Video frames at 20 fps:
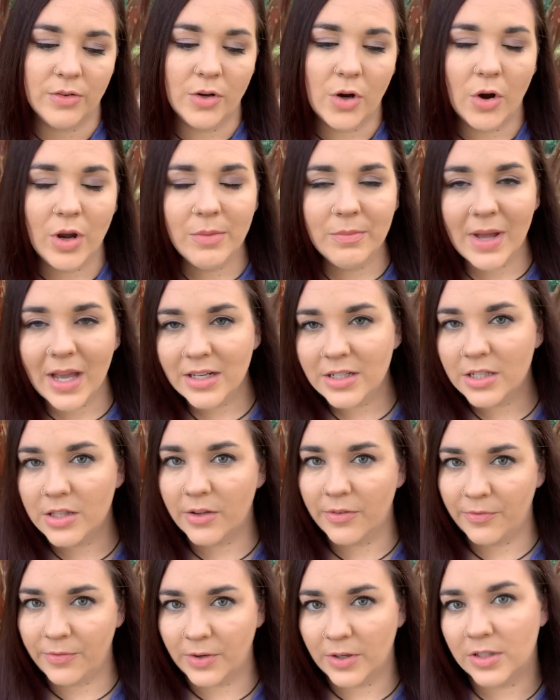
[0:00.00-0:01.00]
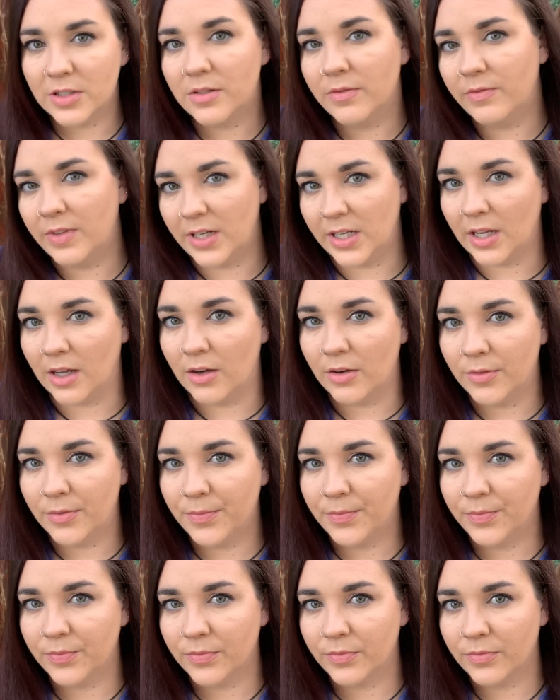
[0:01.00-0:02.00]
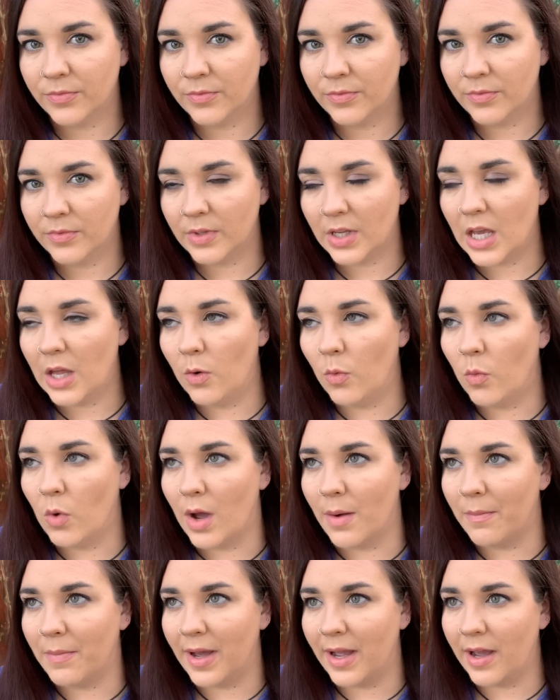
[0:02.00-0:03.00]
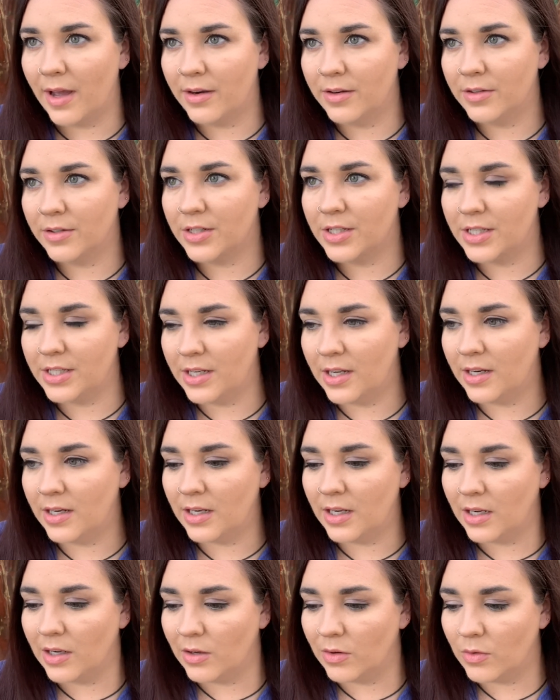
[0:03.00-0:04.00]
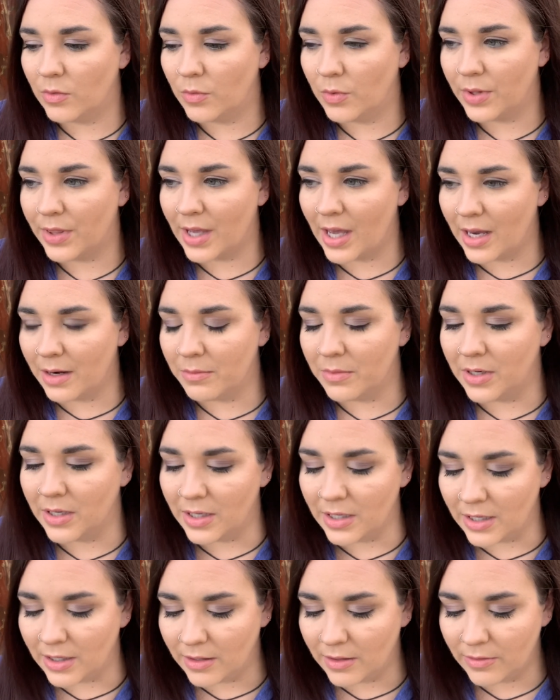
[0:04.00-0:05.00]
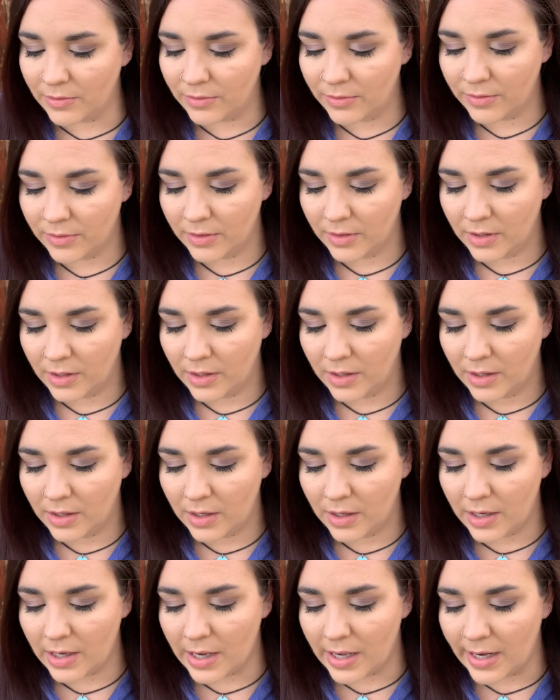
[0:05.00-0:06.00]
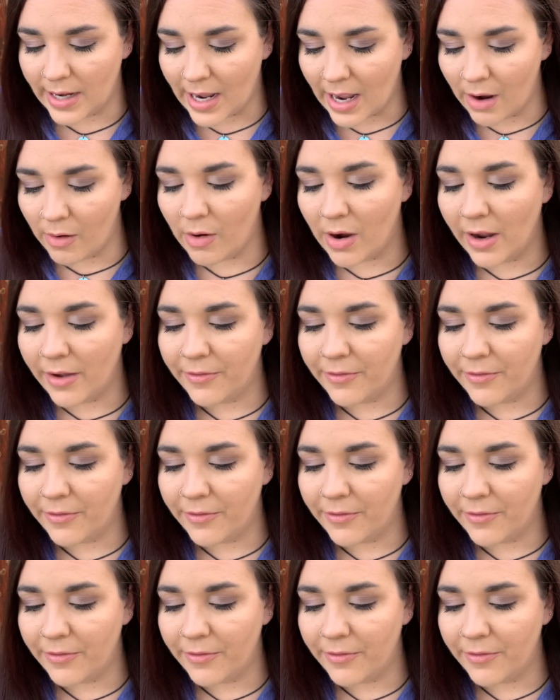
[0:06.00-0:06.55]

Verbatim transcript: Going back to the first video and what my understanding with Adam and Eve and how I